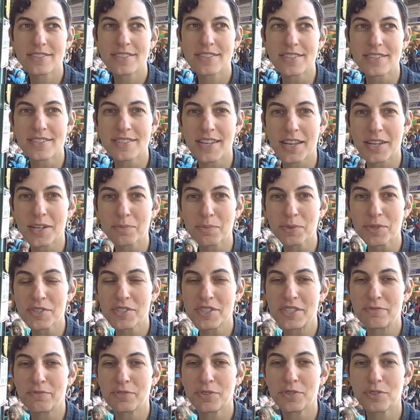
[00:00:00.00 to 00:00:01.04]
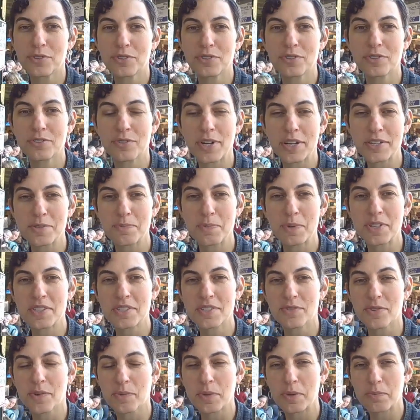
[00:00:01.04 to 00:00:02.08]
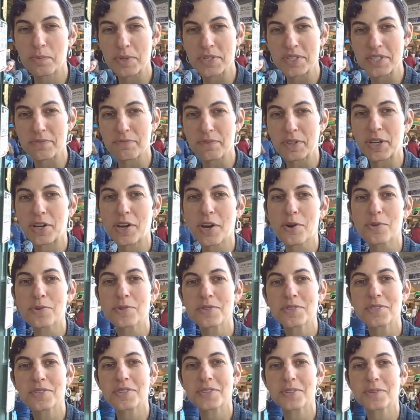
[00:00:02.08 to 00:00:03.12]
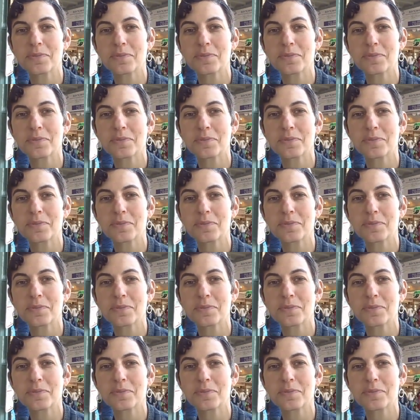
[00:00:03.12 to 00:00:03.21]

Sustainable Seafood Recipes from the Pacific Coast.